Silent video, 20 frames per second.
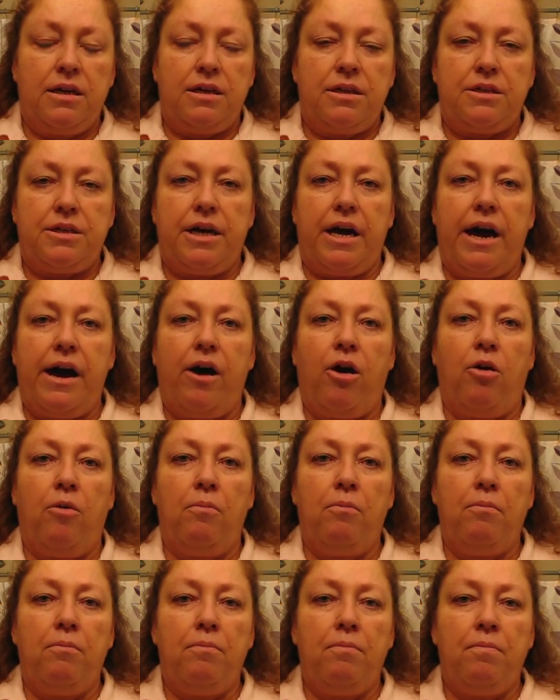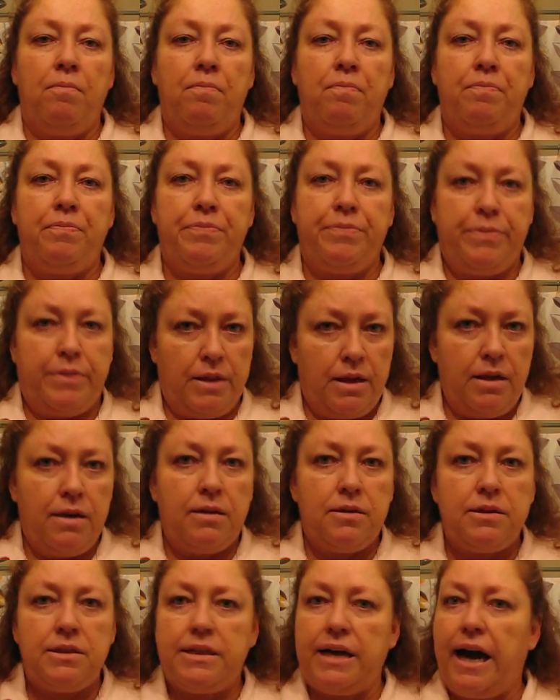to help
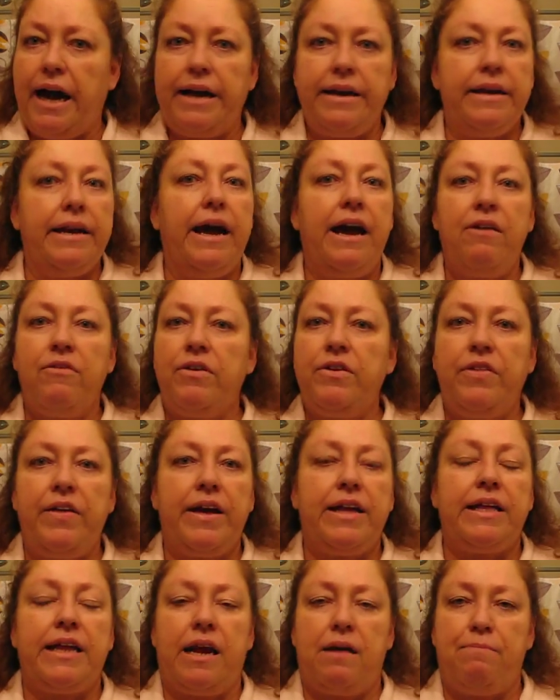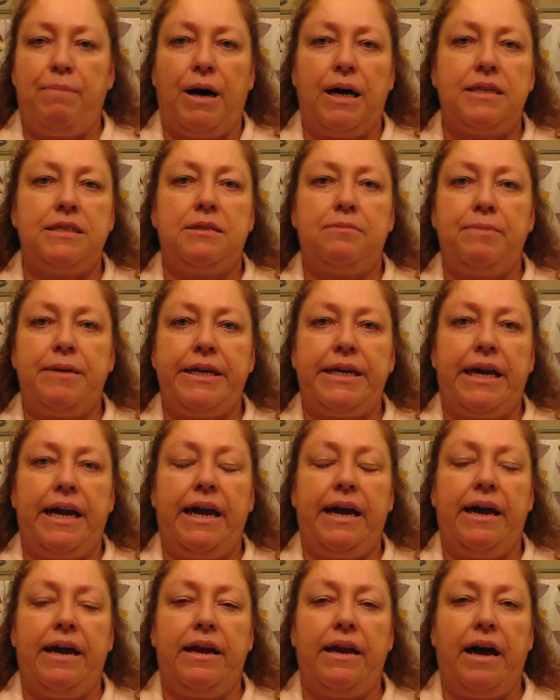tighten everything that I possibly
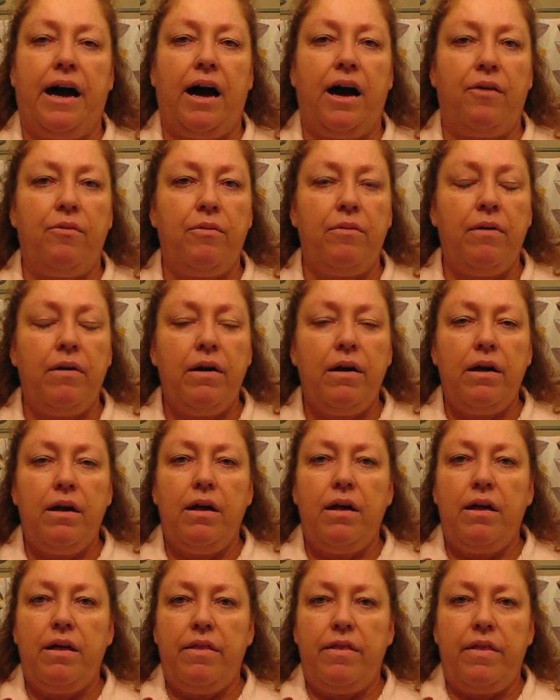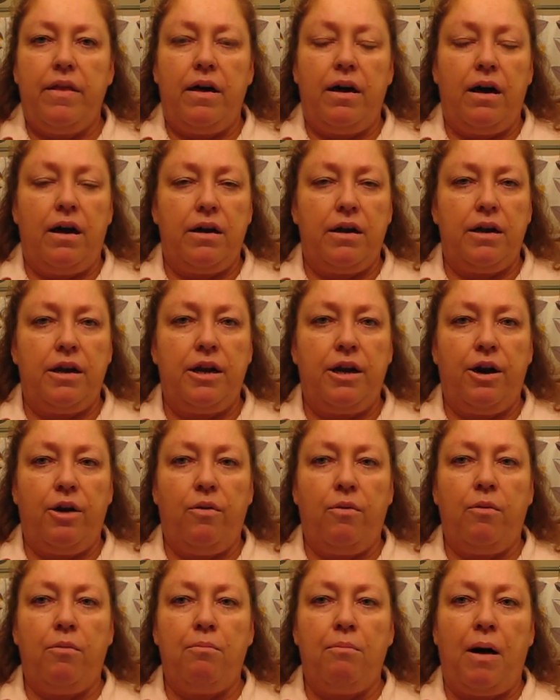can. Now, you
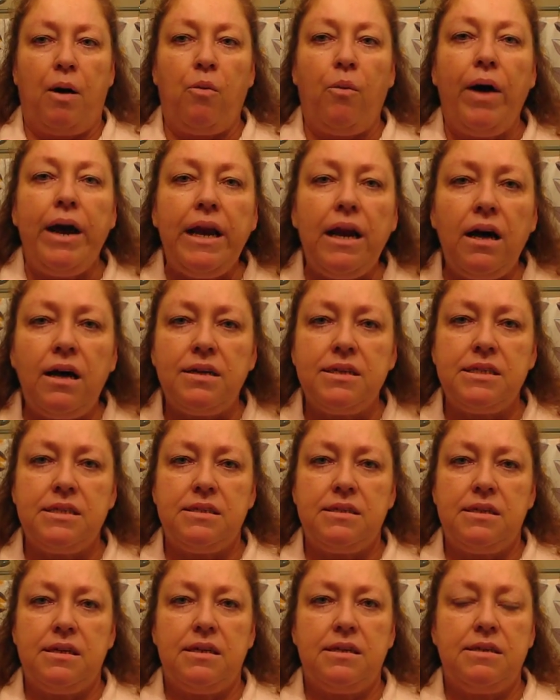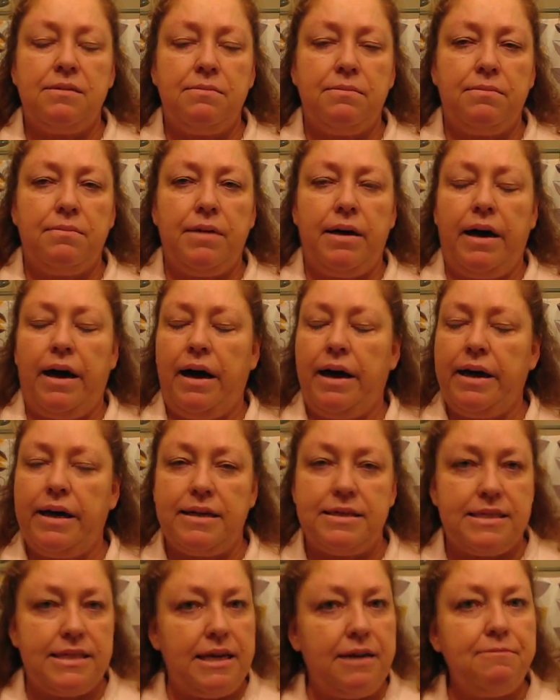know, my weight loss,
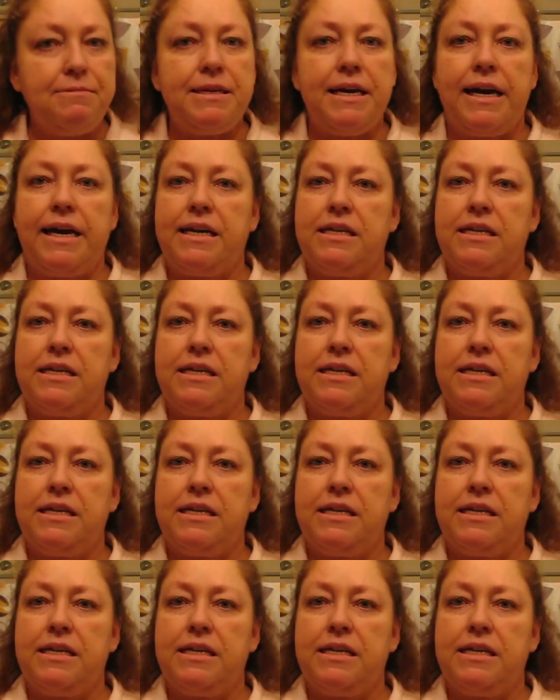it seems like